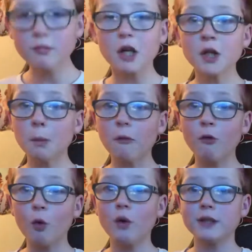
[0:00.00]
Number
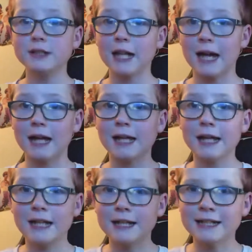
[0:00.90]
4, Jet.
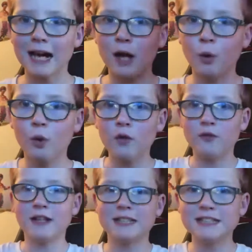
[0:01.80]
Now,
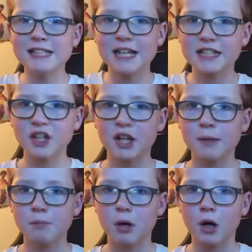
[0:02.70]
this is the
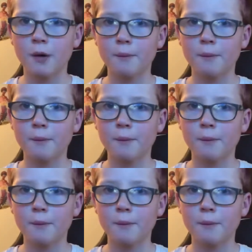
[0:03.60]
exciting part.